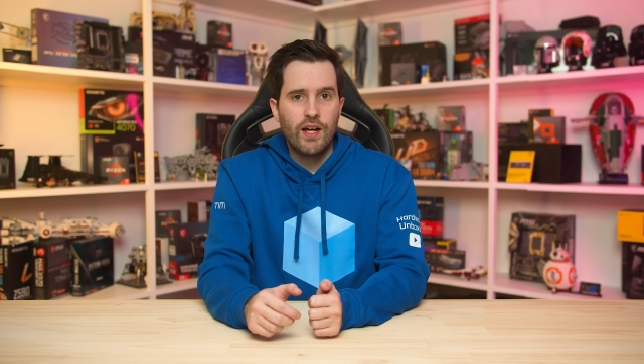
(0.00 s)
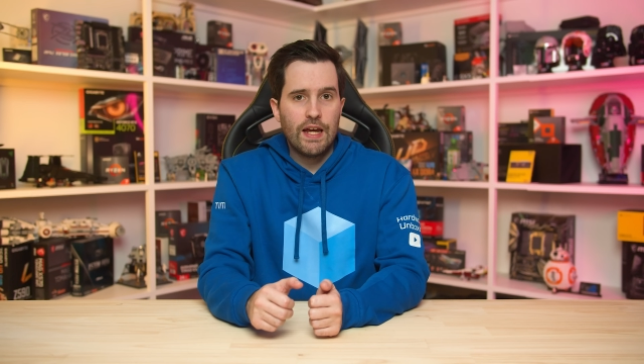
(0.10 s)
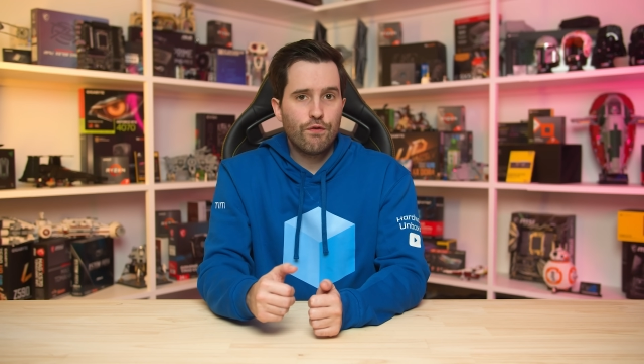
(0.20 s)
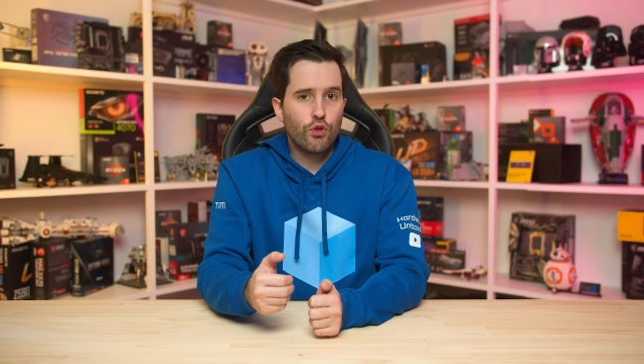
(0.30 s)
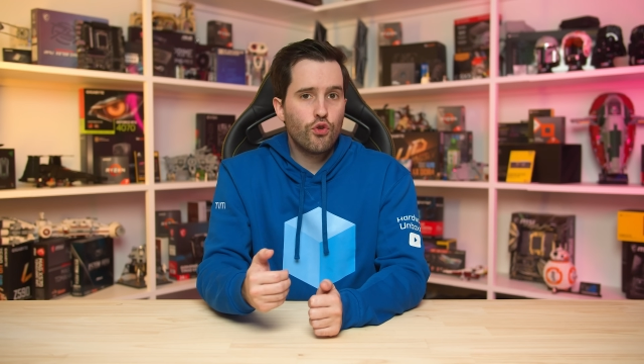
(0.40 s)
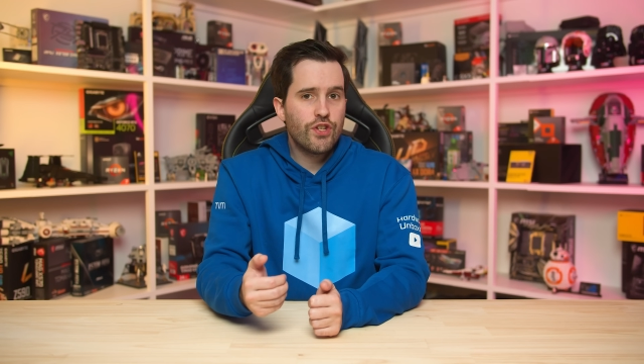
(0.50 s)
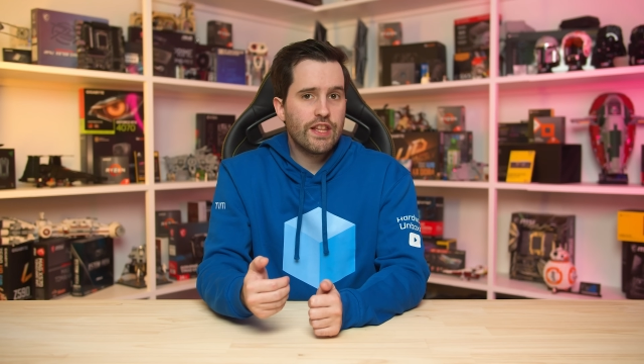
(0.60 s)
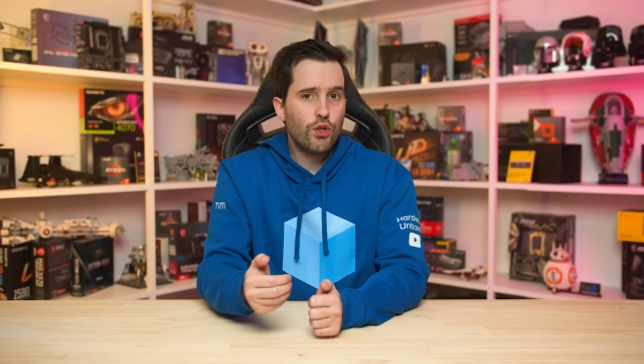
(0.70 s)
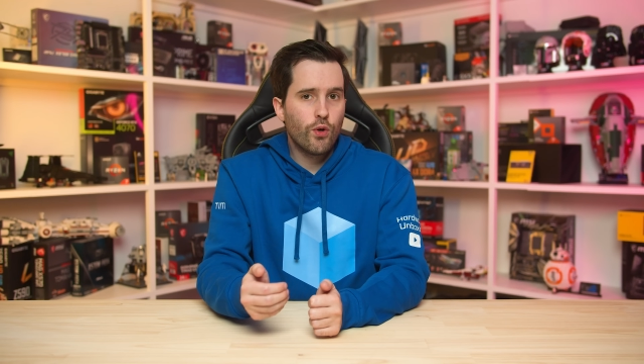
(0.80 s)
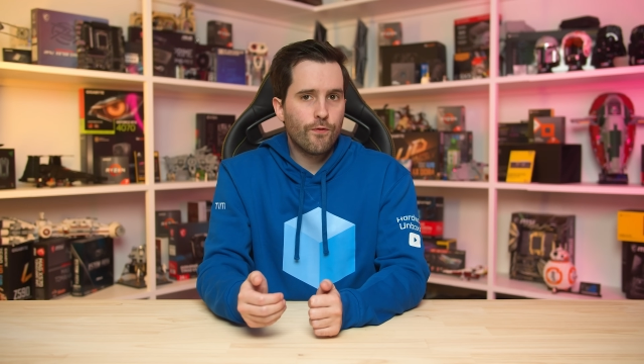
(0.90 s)
If you're using
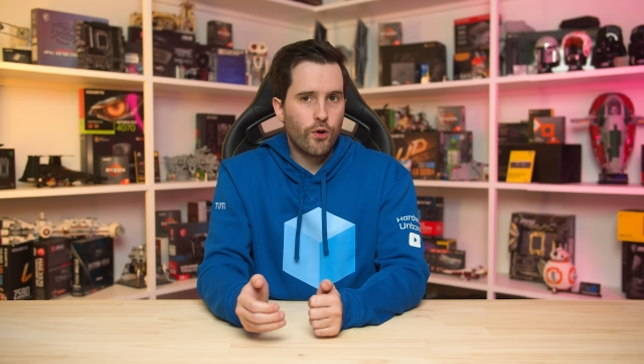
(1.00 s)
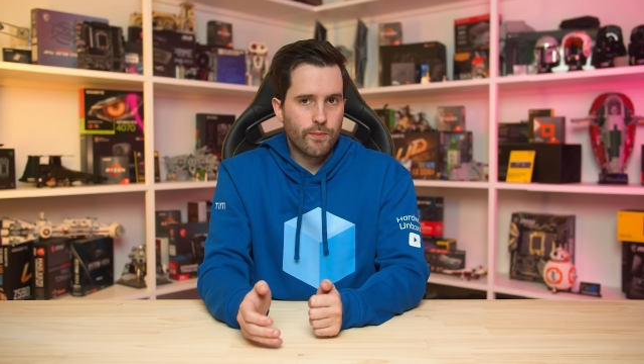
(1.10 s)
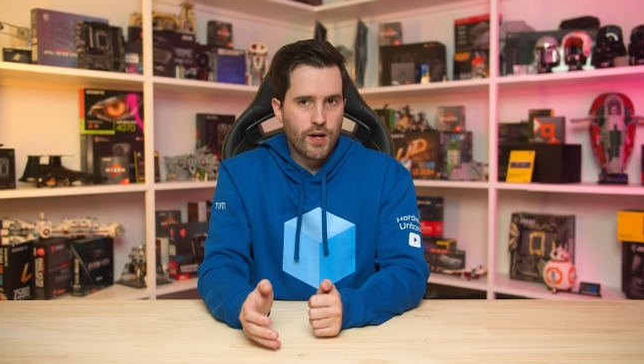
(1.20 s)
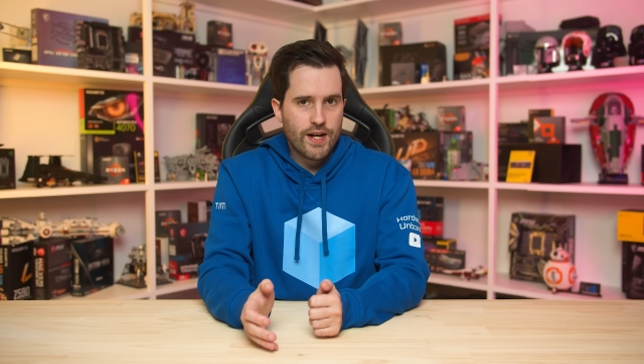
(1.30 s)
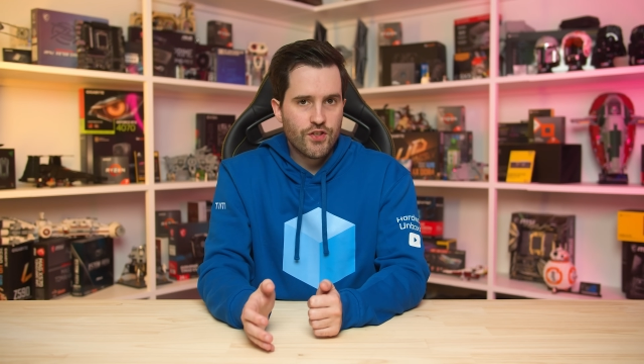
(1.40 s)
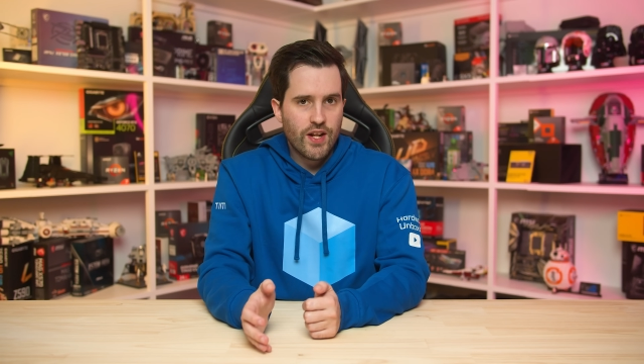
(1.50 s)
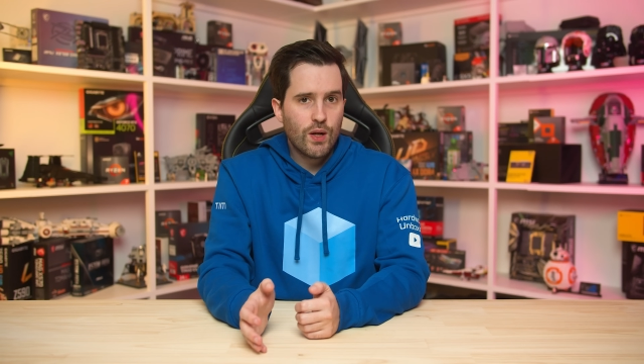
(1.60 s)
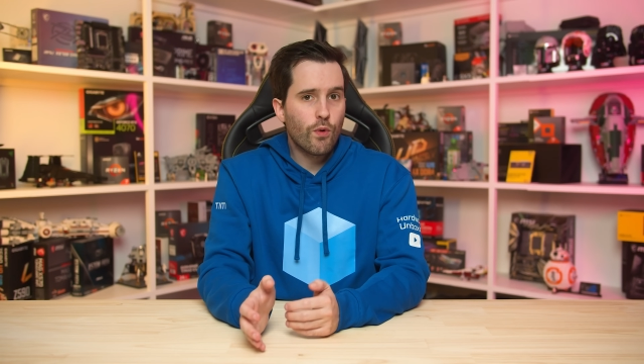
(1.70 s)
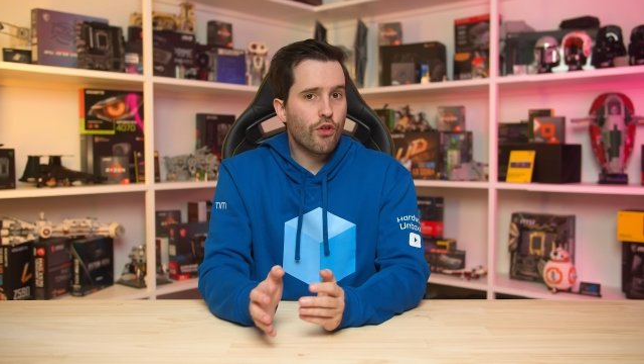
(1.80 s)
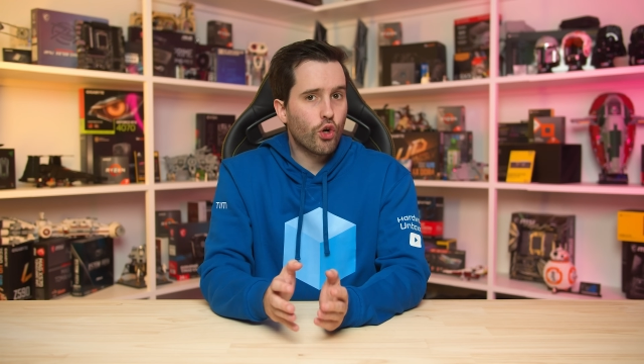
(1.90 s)
the uniform brightness
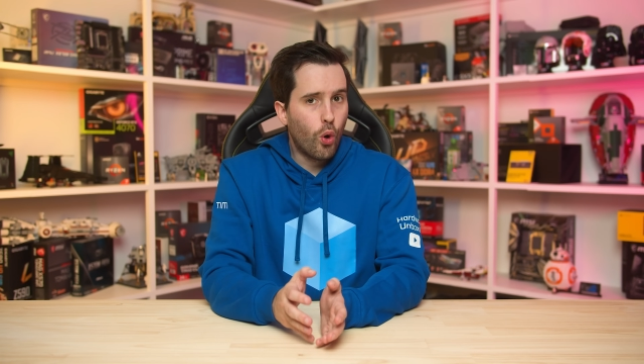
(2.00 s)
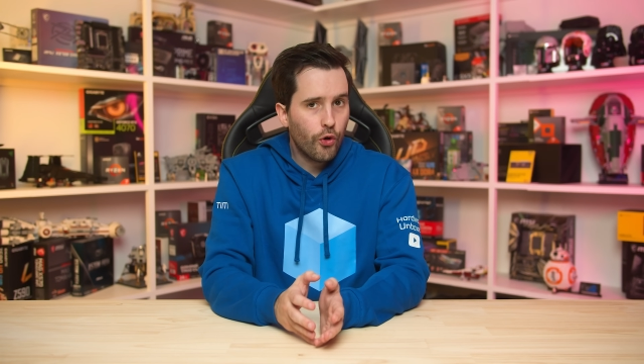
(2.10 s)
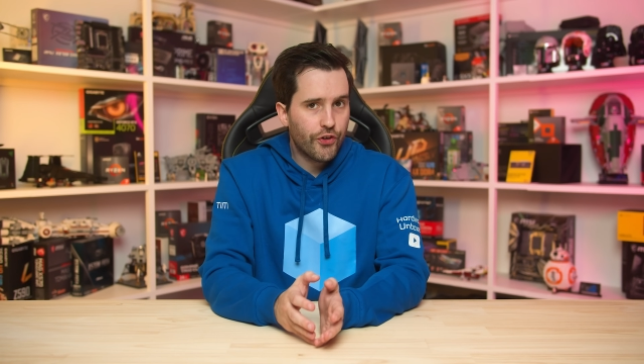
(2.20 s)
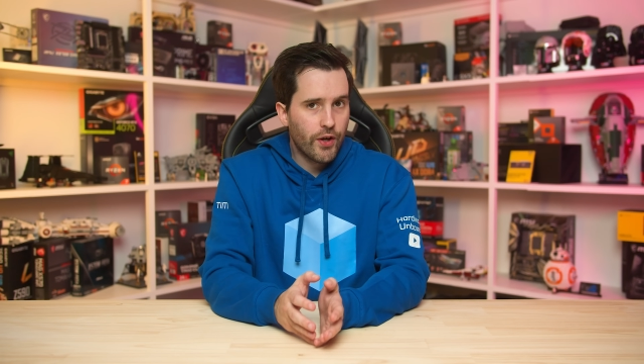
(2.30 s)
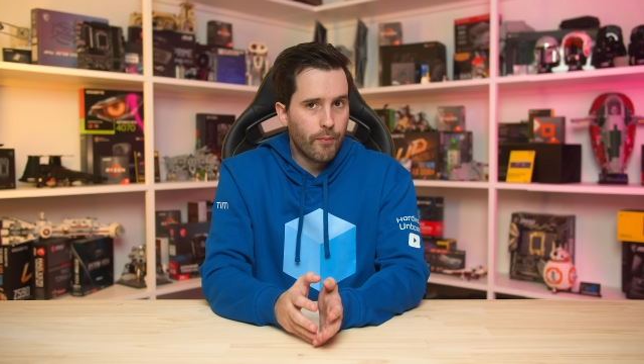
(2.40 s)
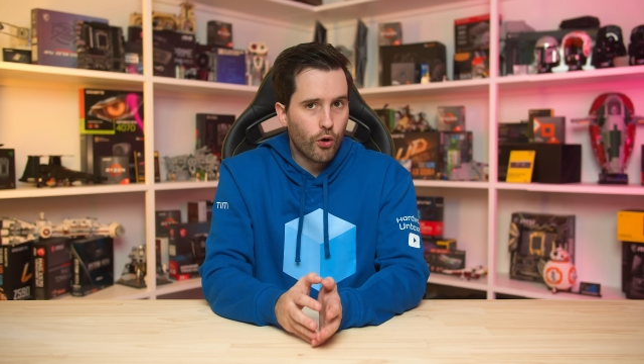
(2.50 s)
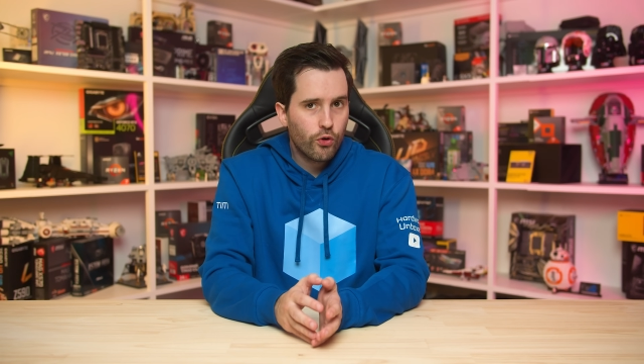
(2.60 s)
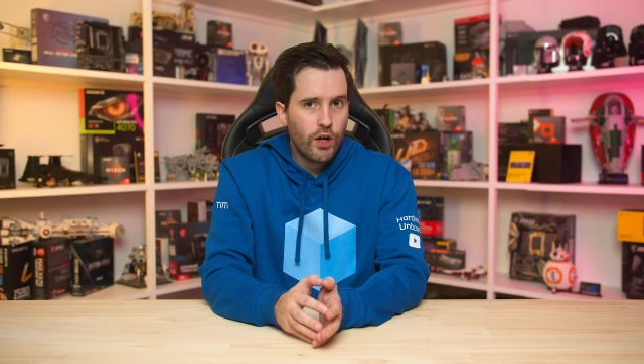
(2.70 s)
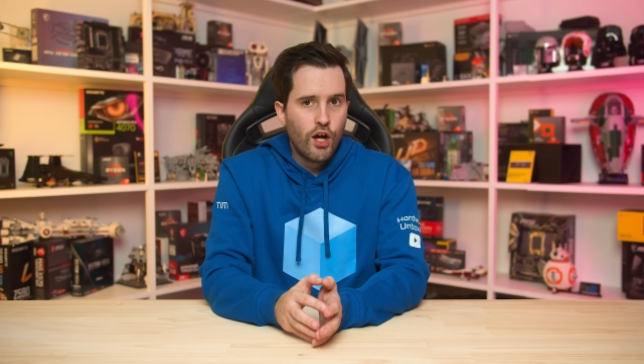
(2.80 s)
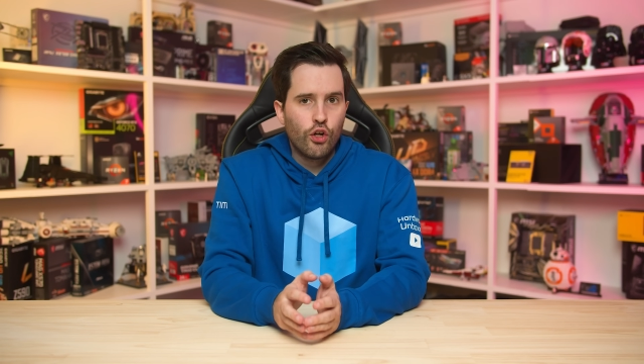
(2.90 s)
setting with the Corsair model,